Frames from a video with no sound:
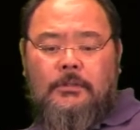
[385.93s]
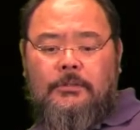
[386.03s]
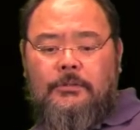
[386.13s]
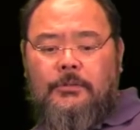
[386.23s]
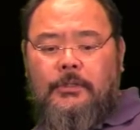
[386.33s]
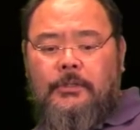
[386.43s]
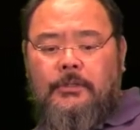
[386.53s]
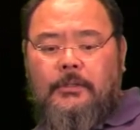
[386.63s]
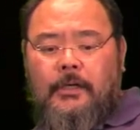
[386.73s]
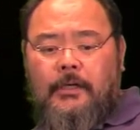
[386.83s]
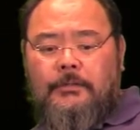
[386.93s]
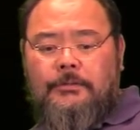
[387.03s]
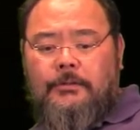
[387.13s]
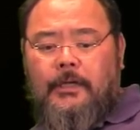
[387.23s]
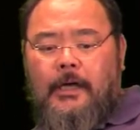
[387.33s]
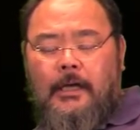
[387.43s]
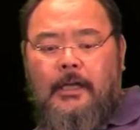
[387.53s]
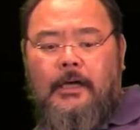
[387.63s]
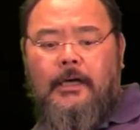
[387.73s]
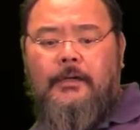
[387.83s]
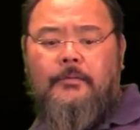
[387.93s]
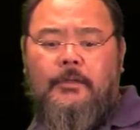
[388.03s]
square actually highlight